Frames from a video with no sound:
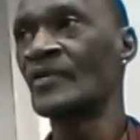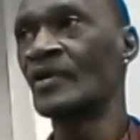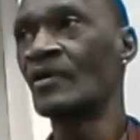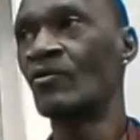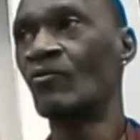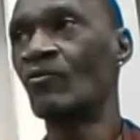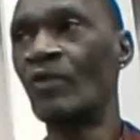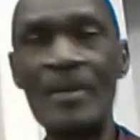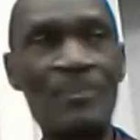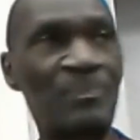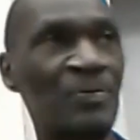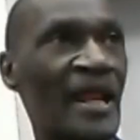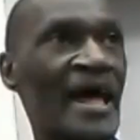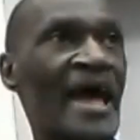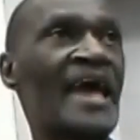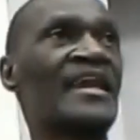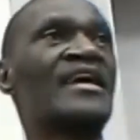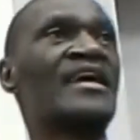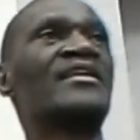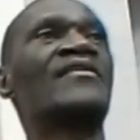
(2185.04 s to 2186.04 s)
we
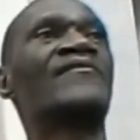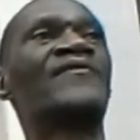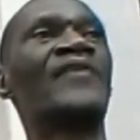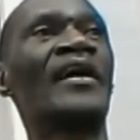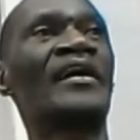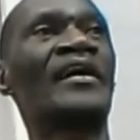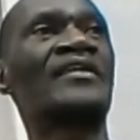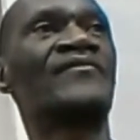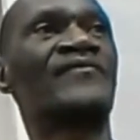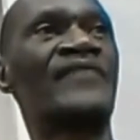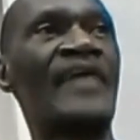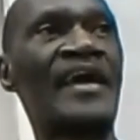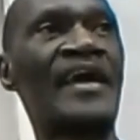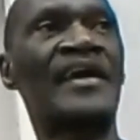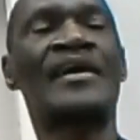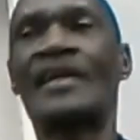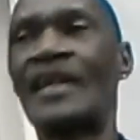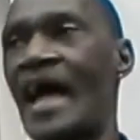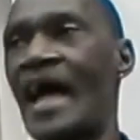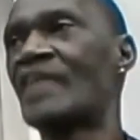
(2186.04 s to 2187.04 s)
played in the fucking
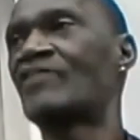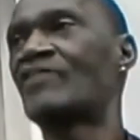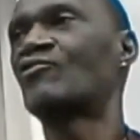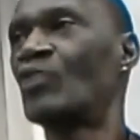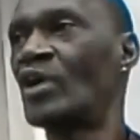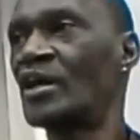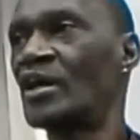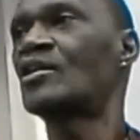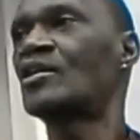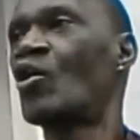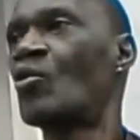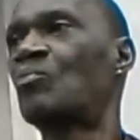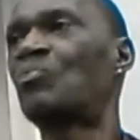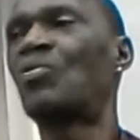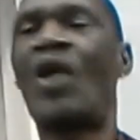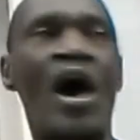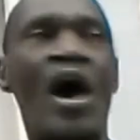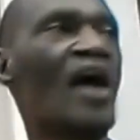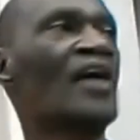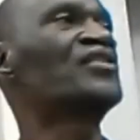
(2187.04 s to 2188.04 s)
vacant lots. What no
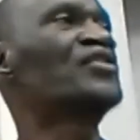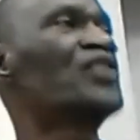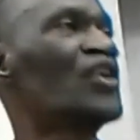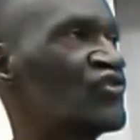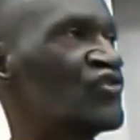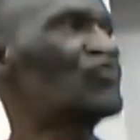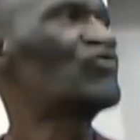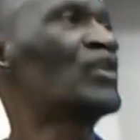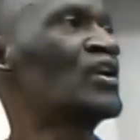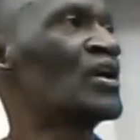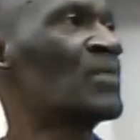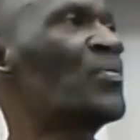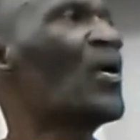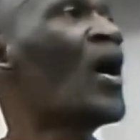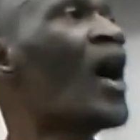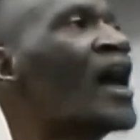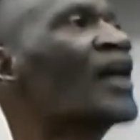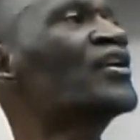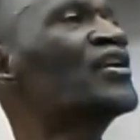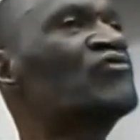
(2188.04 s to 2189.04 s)
park district. The
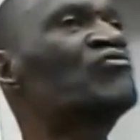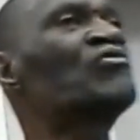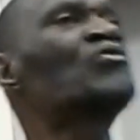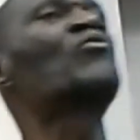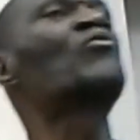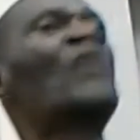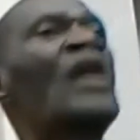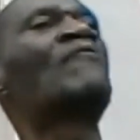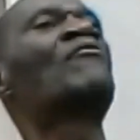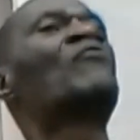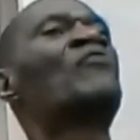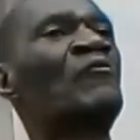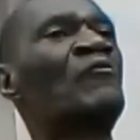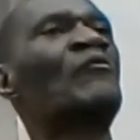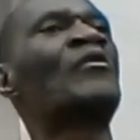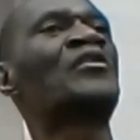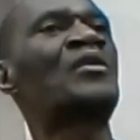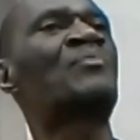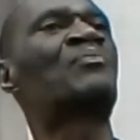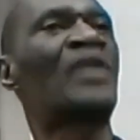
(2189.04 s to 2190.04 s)
park district where we
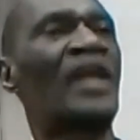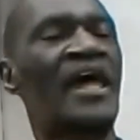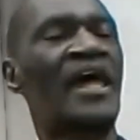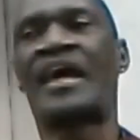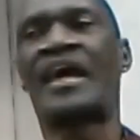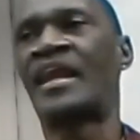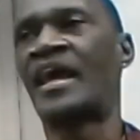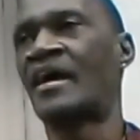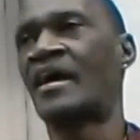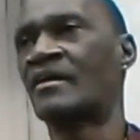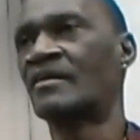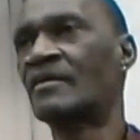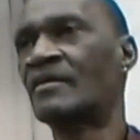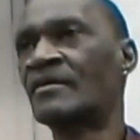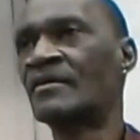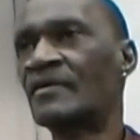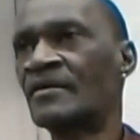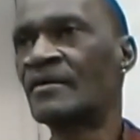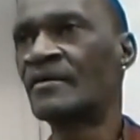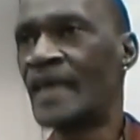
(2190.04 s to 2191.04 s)
went to playing at.
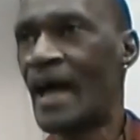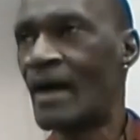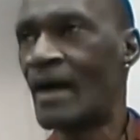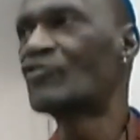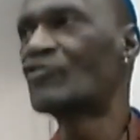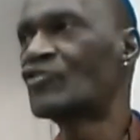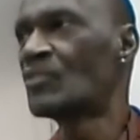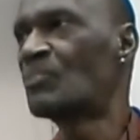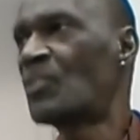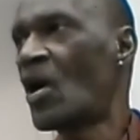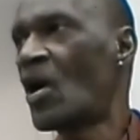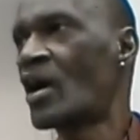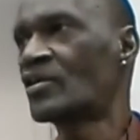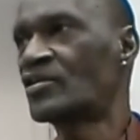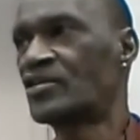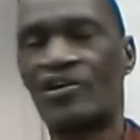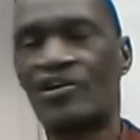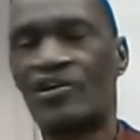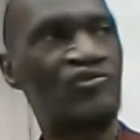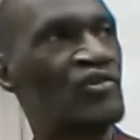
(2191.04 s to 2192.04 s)
That was the park
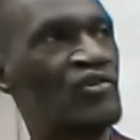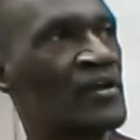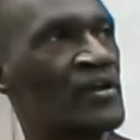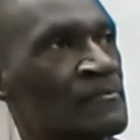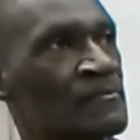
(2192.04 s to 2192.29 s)
district.